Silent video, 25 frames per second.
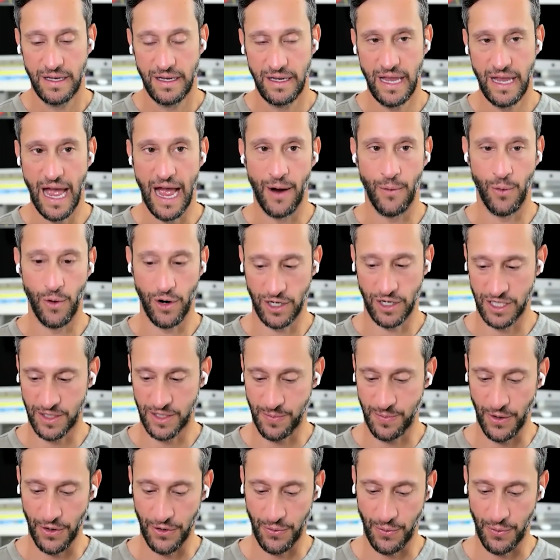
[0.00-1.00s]
it works
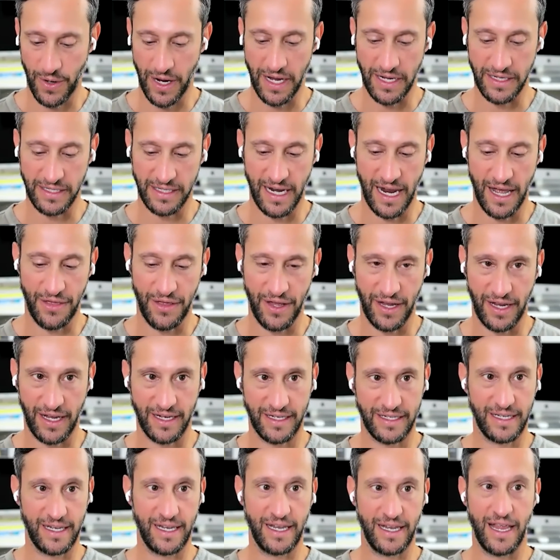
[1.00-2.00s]
both ways. And I think
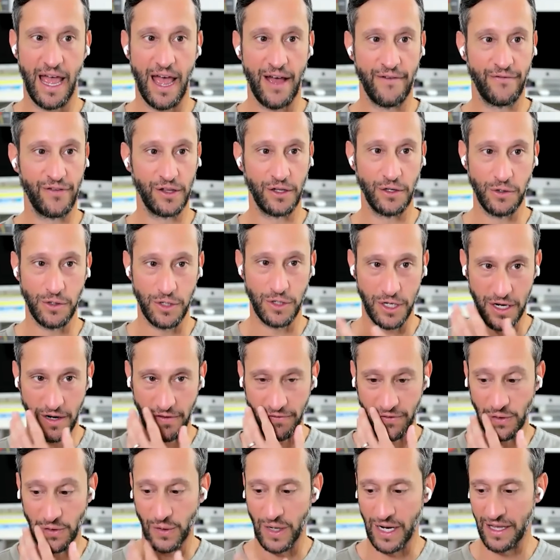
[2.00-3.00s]
it's an evolution of
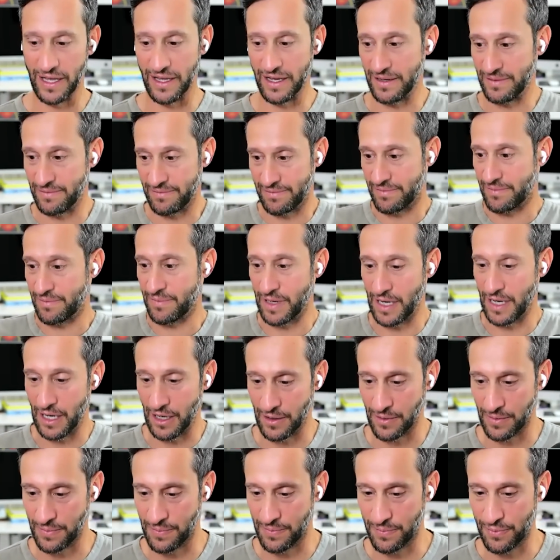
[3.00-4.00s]
the way that
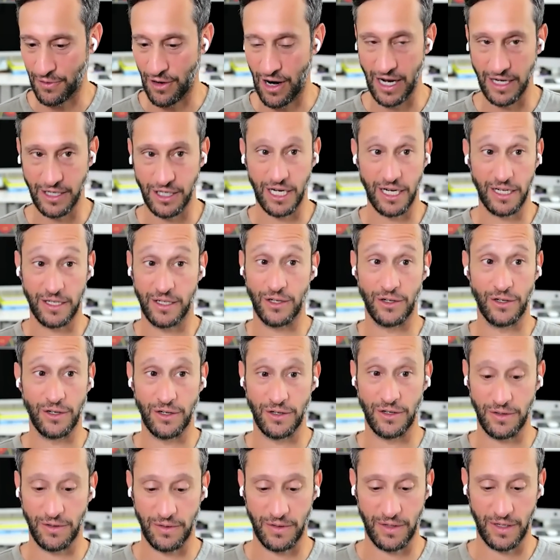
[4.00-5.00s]
projects
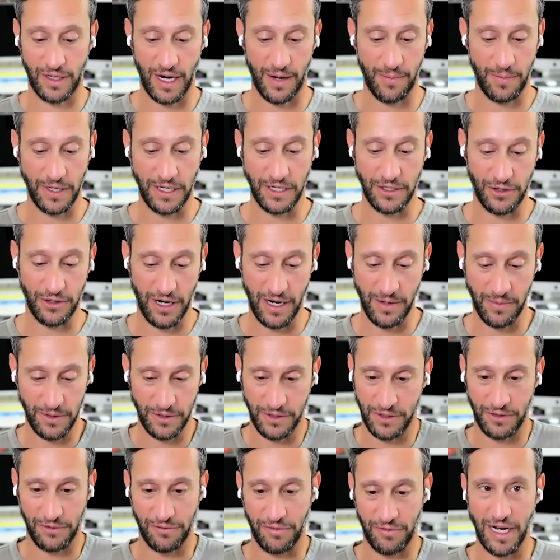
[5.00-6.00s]
or companies are able
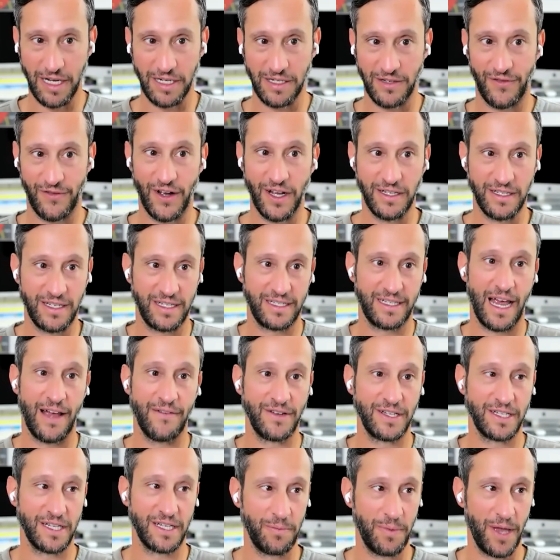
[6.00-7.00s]
to raise funds. It's
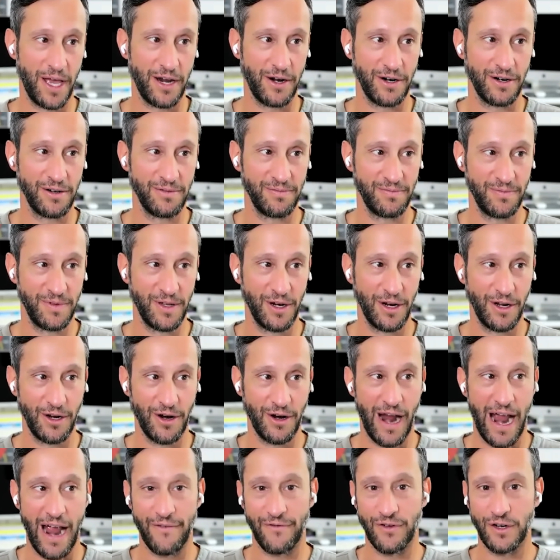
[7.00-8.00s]
obviously better, your
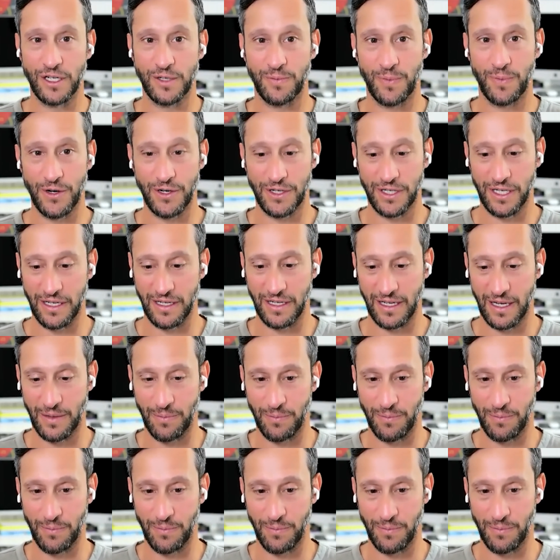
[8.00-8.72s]
average person can